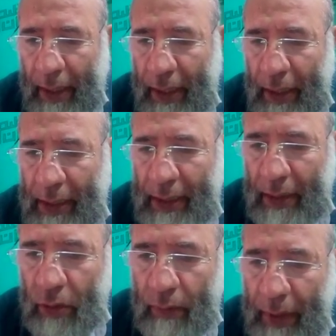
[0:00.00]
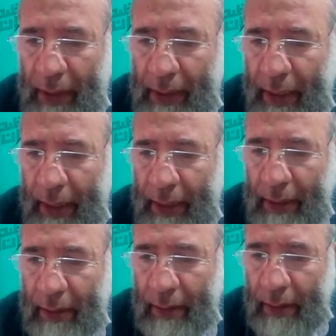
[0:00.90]
This is a normal
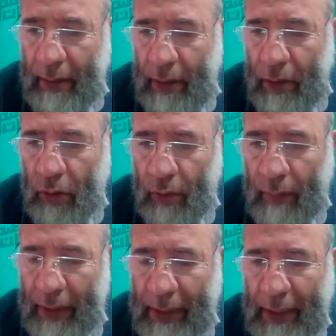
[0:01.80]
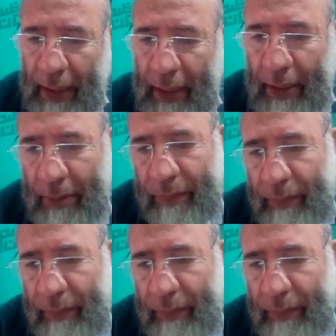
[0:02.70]
state, normal state.